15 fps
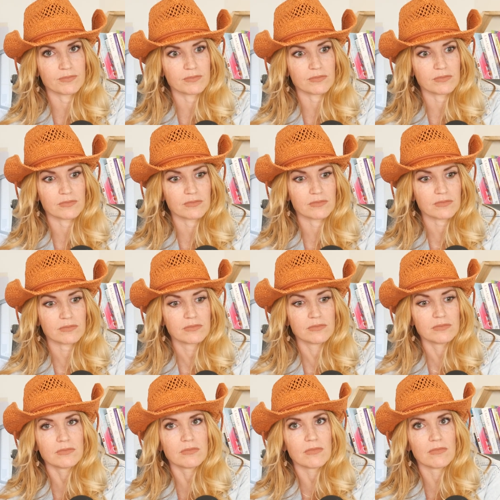
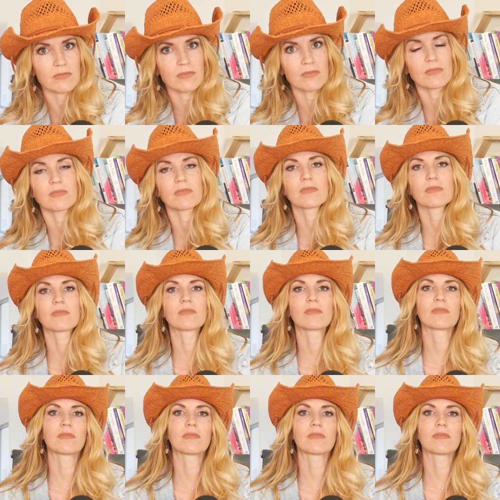(silence)